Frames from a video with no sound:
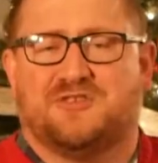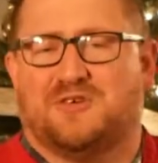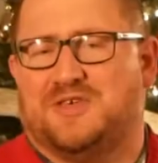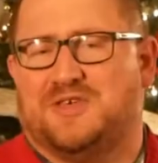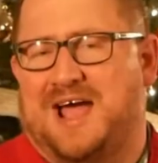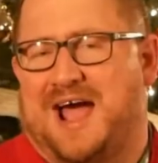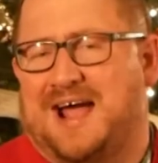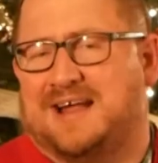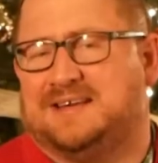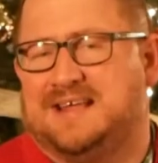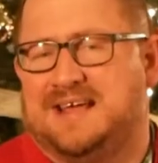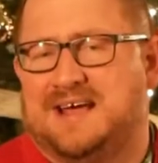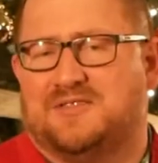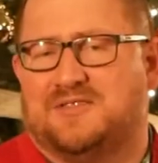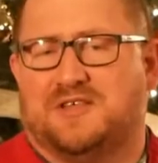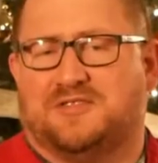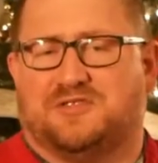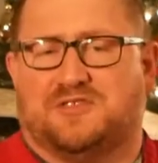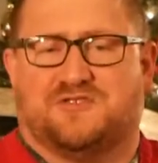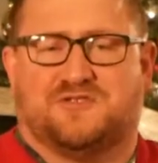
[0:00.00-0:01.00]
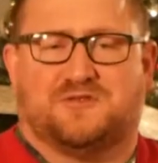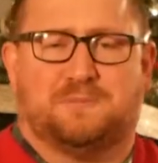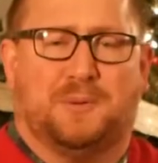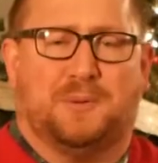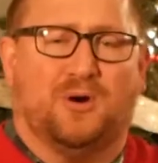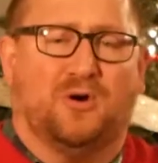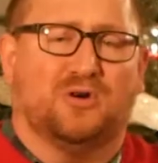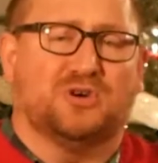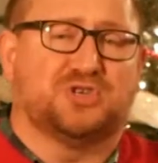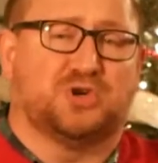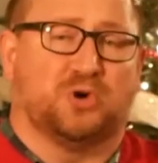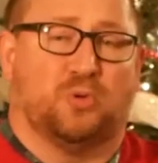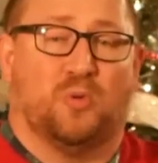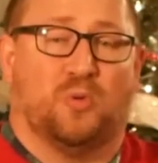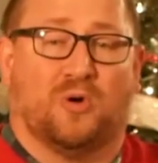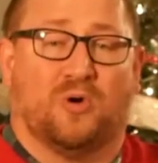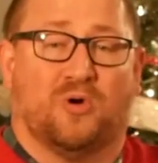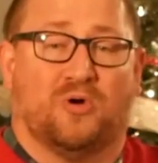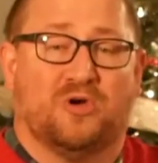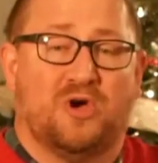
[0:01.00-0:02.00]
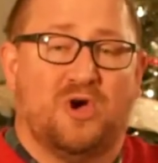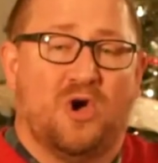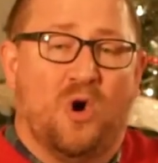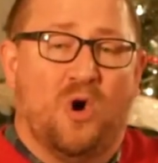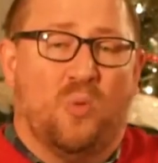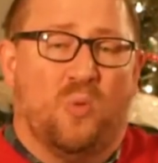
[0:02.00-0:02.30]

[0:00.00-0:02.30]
So the idea that the spiritual world